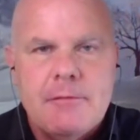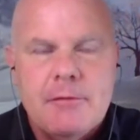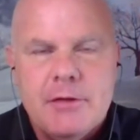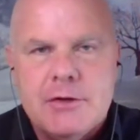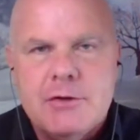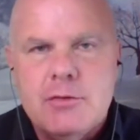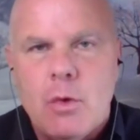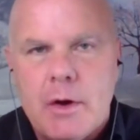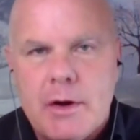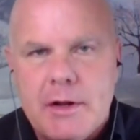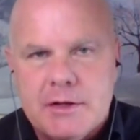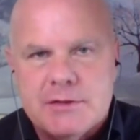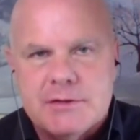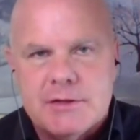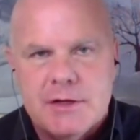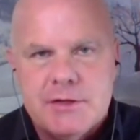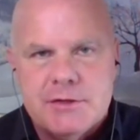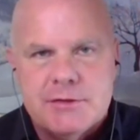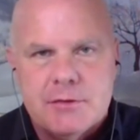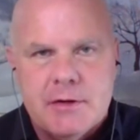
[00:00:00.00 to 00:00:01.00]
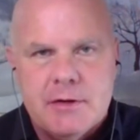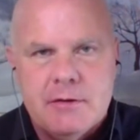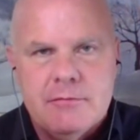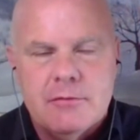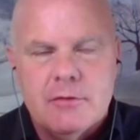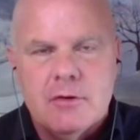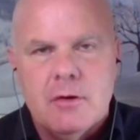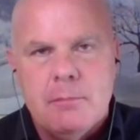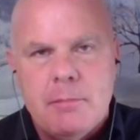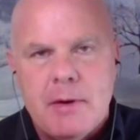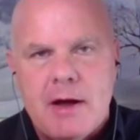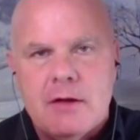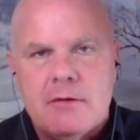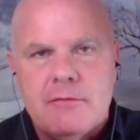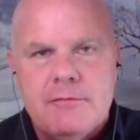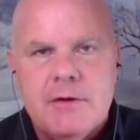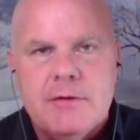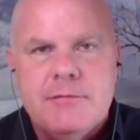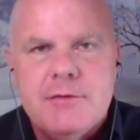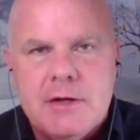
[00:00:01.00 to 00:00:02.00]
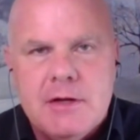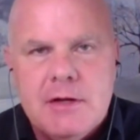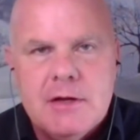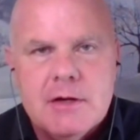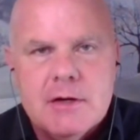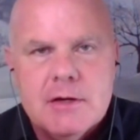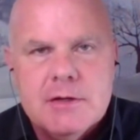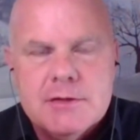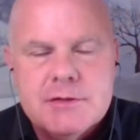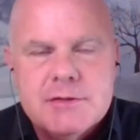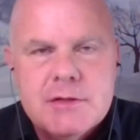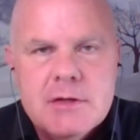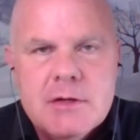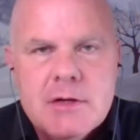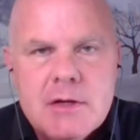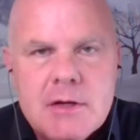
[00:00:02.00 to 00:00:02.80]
of the 20th century, for about 50 years,